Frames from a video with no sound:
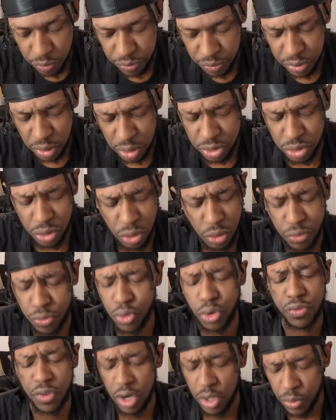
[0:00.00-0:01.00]
so
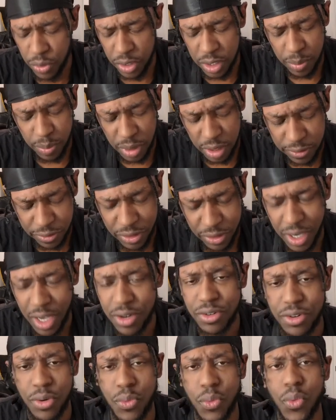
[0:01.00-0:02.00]
forth all the way to Butterfree. I
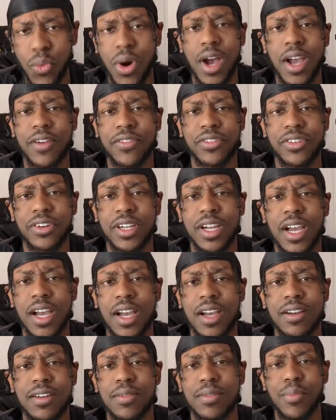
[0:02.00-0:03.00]
don't know why I
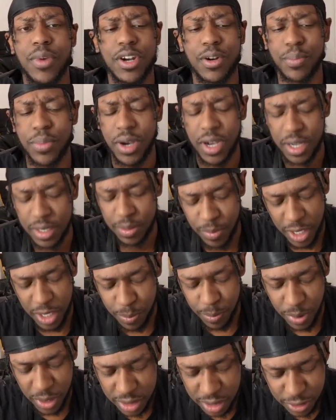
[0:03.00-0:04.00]
forgot Metapod.
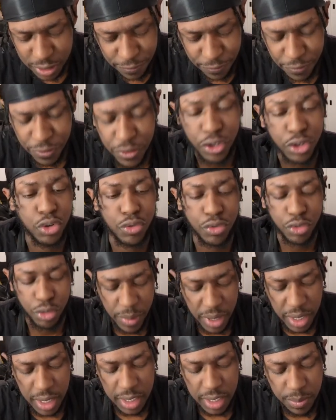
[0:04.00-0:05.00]
Metapod just flew from
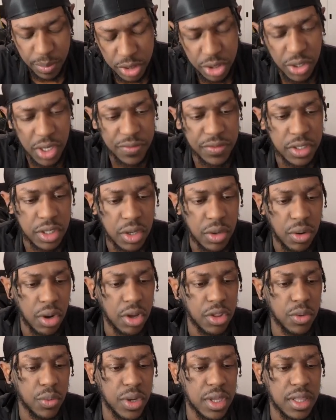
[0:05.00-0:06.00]
my head, but you don't have to go
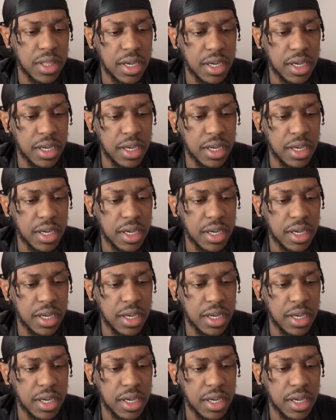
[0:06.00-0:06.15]
all the way there.